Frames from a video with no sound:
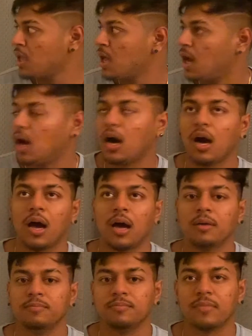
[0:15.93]

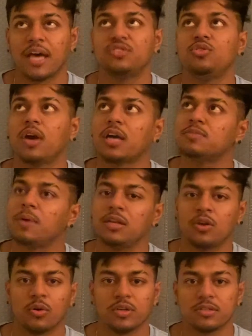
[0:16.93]
As you guys may
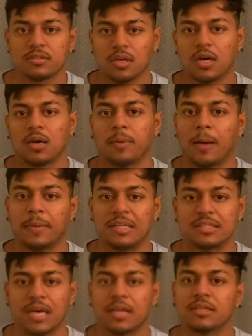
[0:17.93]
notice, I'm
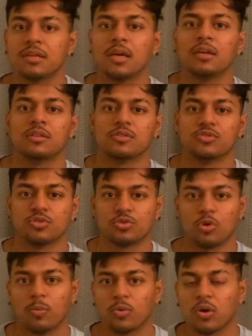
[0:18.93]
inside today. There's a
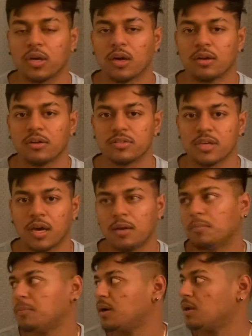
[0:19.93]
storm going on
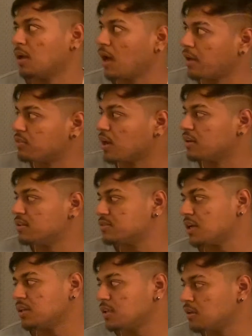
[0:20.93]
outside, but I thought of this
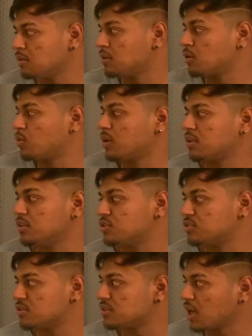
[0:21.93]
idea and quickly just
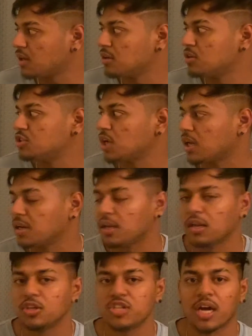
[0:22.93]
decided to
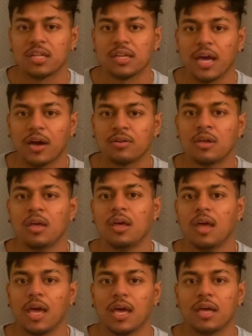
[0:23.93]
jot it down
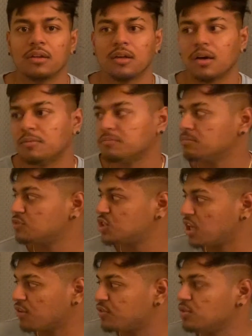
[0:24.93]
and
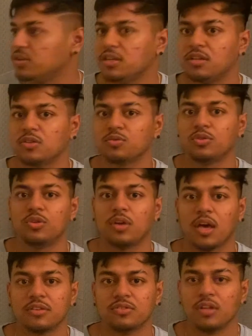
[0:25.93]
share a few details with you
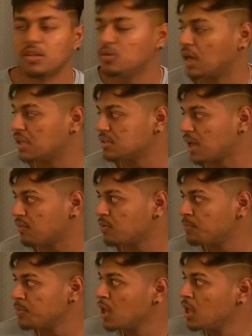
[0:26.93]
guys so that you guys have it.
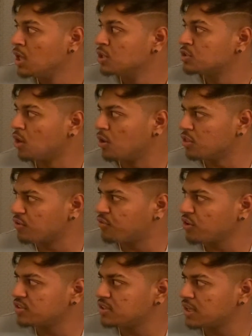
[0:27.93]
So the
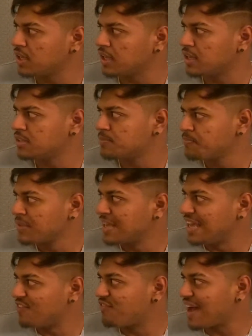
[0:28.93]
first thing is,
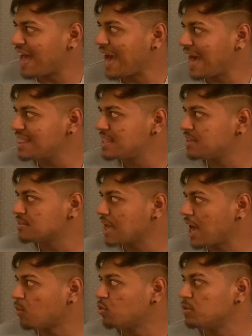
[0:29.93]
if I had this,
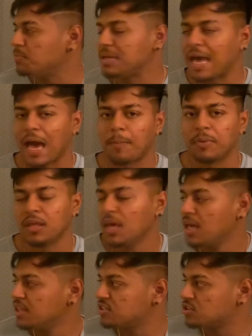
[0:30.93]
I would be happy.
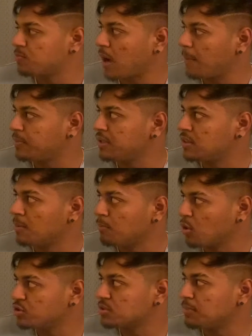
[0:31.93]
This is probably the
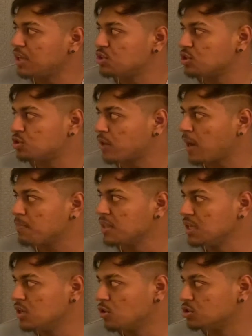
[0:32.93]
most major trap
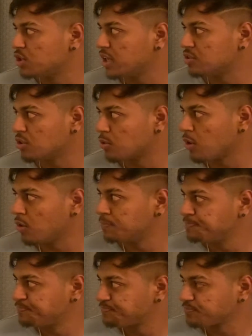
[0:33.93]
the ego tries to throw
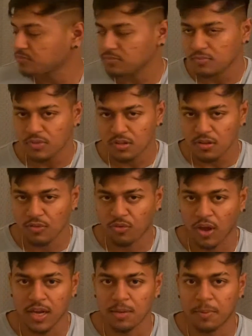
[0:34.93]
for
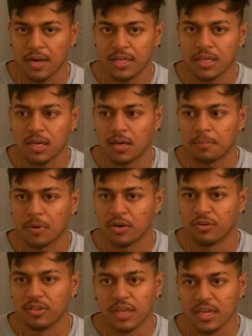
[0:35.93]
anybody
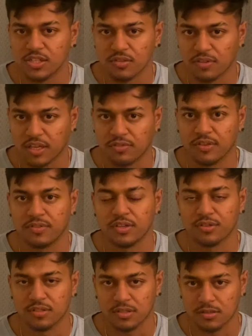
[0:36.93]
under the age of like 50 or
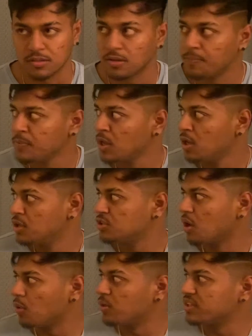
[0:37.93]
60.
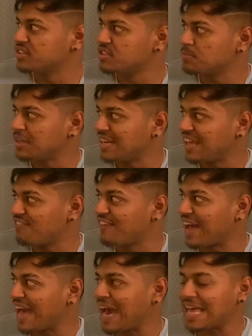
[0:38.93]
So what does this mean? If I
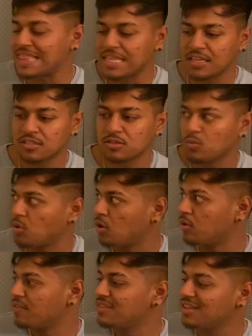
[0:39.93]
had this,
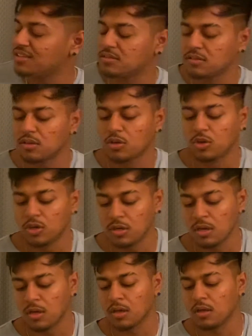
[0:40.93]
well, this could
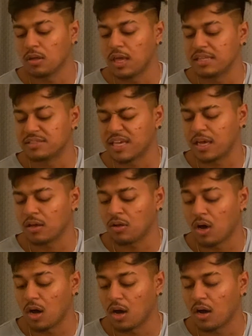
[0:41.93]

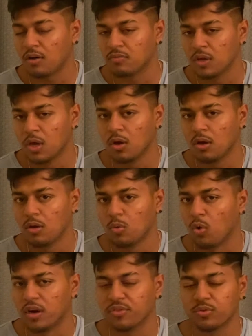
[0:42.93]
entail
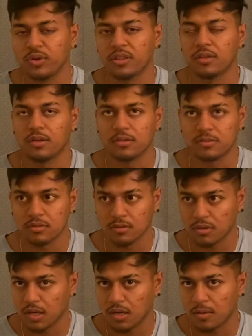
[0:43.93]
one of three things
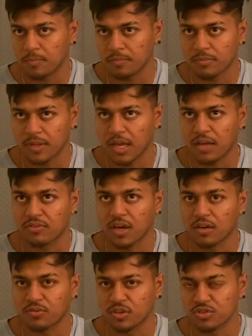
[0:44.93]
that I've kind
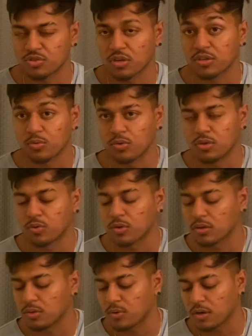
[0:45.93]
of constructed really
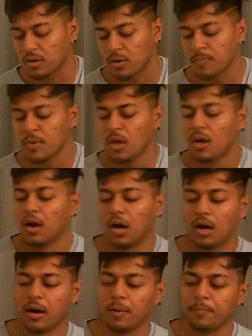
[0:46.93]
quickly right
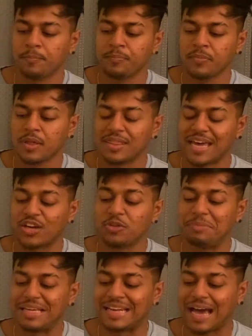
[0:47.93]
now. That could
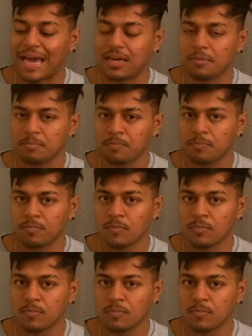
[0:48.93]
be an item.